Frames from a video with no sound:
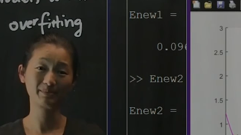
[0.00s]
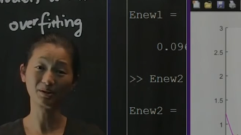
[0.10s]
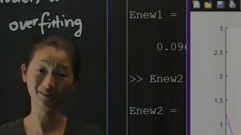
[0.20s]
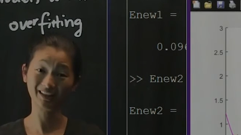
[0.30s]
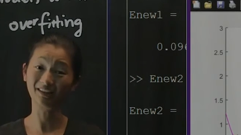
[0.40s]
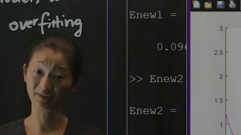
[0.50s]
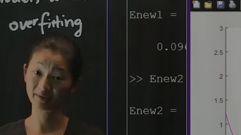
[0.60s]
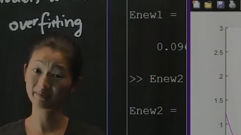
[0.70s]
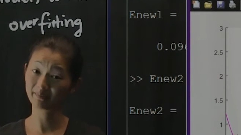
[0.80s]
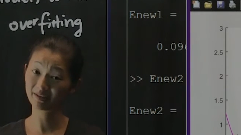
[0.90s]
but only a little
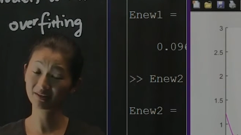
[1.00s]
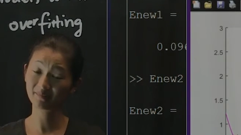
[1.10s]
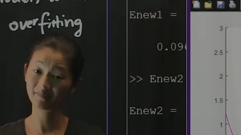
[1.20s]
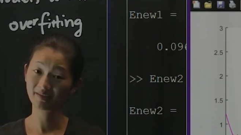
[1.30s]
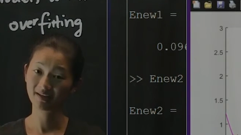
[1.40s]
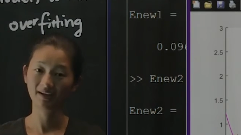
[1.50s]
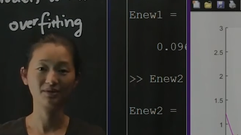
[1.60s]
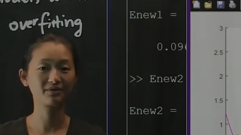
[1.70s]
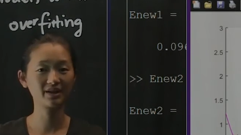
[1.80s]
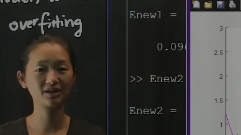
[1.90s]
bit better. And
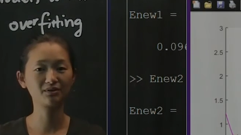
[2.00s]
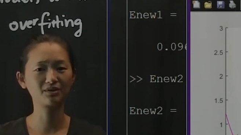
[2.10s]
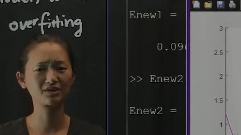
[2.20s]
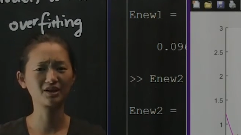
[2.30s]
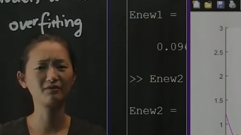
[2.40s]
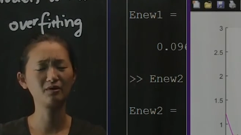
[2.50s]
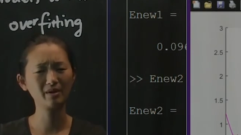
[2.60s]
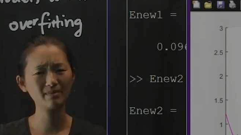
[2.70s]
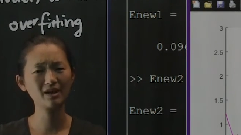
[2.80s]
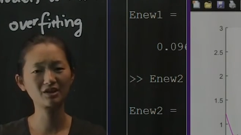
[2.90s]
you're thinking to yourself, well,
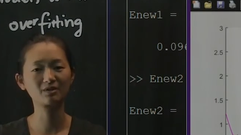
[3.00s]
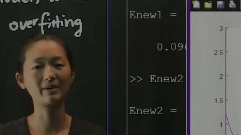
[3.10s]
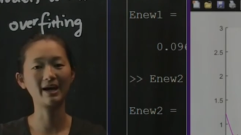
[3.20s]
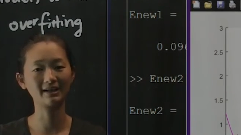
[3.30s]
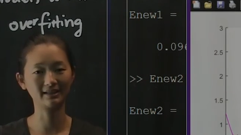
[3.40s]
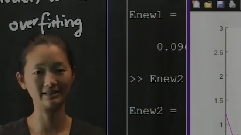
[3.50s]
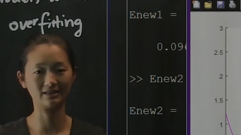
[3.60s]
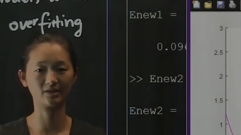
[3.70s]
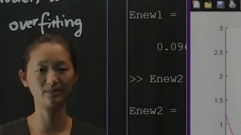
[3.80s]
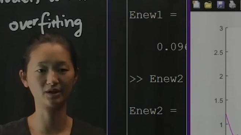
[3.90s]
maybe I should penalize
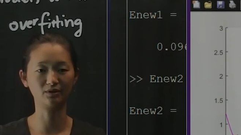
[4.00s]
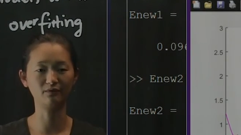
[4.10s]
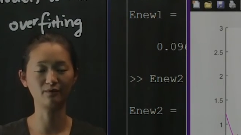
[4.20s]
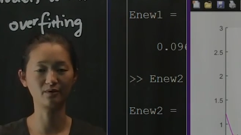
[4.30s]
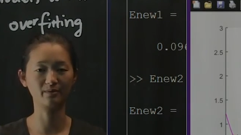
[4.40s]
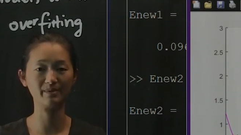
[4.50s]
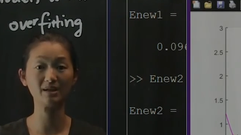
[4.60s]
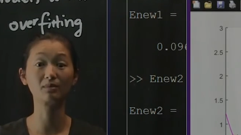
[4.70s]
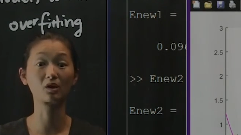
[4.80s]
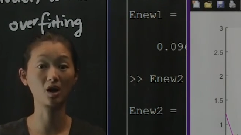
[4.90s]
this model for
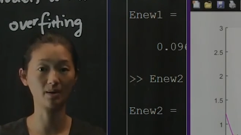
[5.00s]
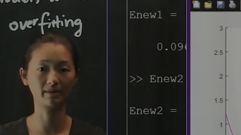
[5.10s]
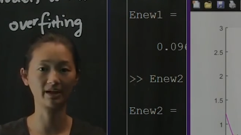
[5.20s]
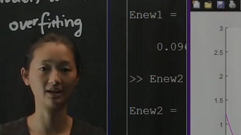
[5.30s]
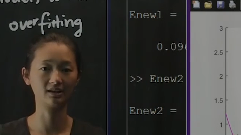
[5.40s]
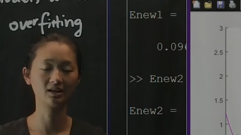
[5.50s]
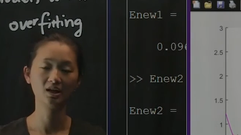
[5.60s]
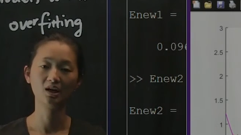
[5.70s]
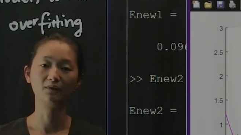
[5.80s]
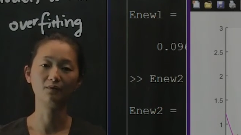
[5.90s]
being more complicated,
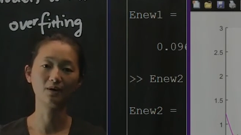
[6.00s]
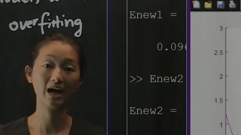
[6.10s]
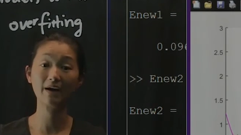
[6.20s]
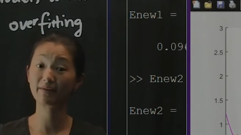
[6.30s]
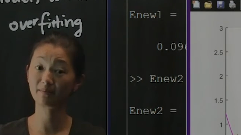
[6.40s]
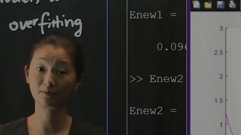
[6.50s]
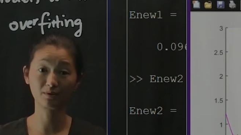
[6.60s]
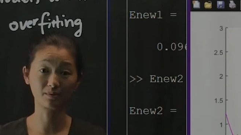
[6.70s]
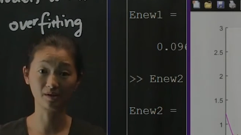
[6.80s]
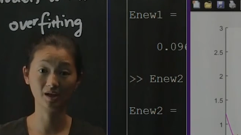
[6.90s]
for having
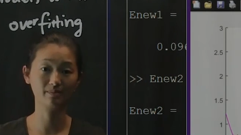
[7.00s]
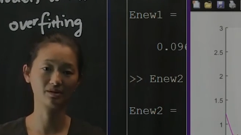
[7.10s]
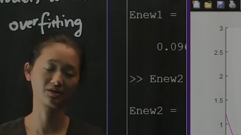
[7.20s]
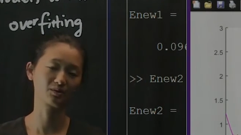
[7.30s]
more parameters.